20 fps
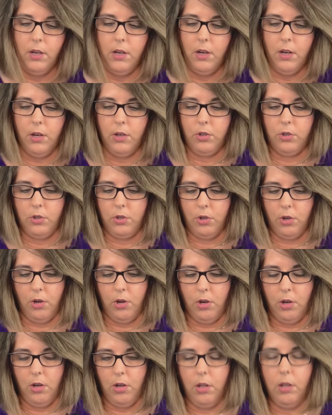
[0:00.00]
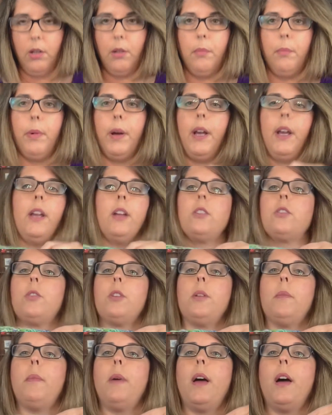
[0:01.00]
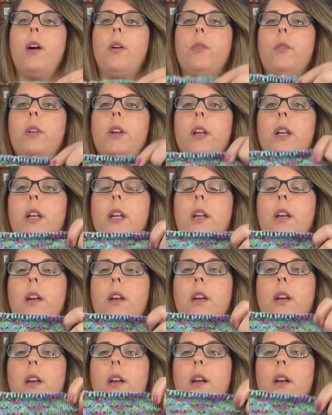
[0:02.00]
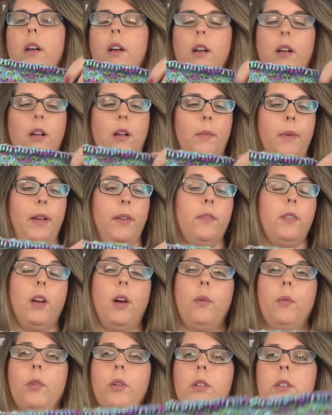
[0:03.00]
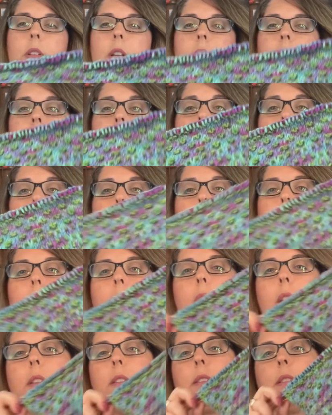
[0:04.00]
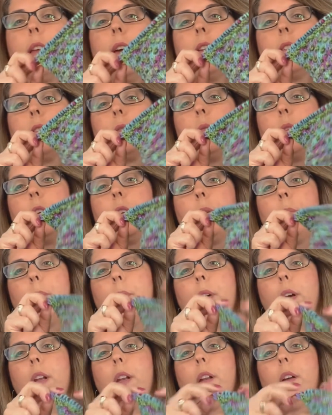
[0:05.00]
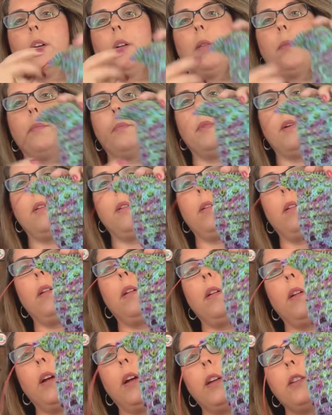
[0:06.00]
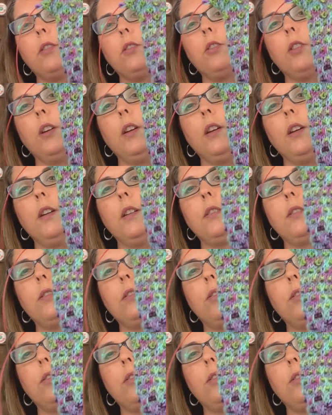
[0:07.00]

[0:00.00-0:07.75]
Shawl by Andrea Mowry. I did not work on it this last week, but I had just